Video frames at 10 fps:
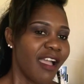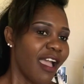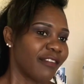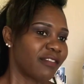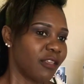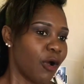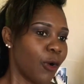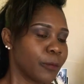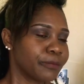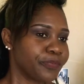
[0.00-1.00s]

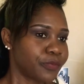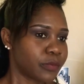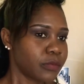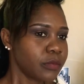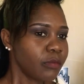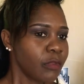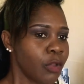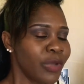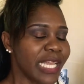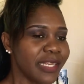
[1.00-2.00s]
So
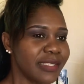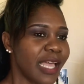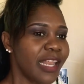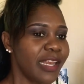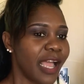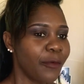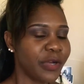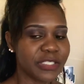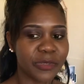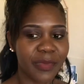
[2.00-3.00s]
when I decided I
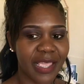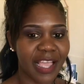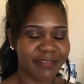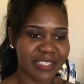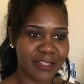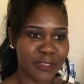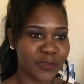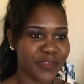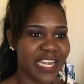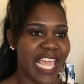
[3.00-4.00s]
want to make Avas Luxury
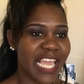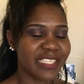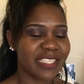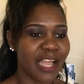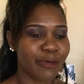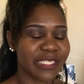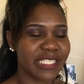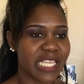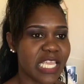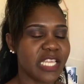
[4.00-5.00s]
for Less, I was
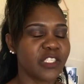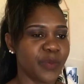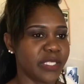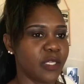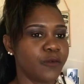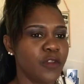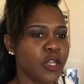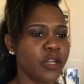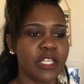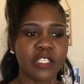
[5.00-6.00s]
thinking to myself, you
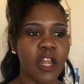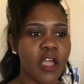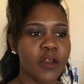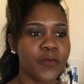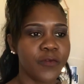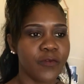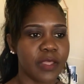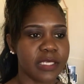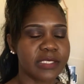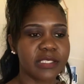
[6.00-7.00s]
know, there's a lot of
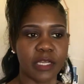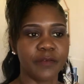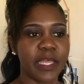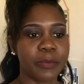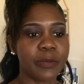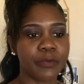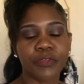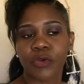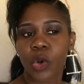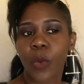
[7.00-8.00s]
stuff that people
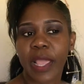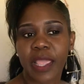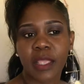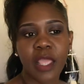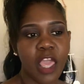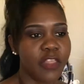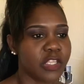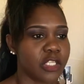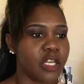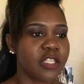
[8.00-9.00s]
throw away.
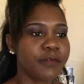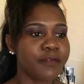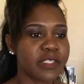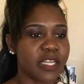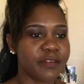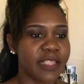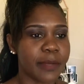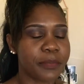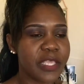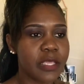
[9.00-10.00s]
There's a lot of stuff
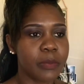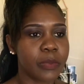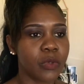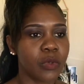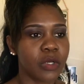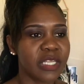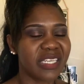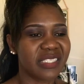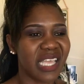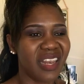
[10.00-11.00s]
that people
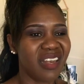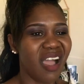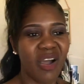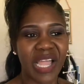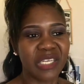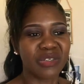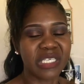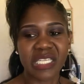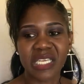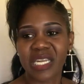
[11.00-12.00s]
decided, oh, I don't
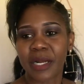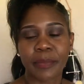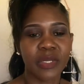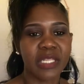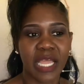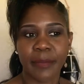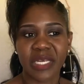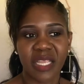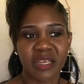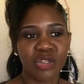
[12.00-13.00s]
need it, I'll put it down, but
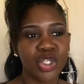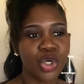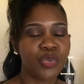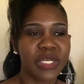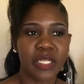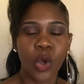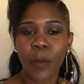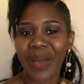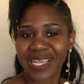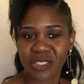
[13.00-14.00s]
then you don't really go
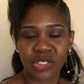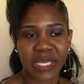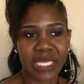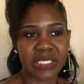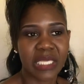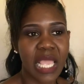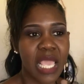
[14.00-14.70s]
back to it.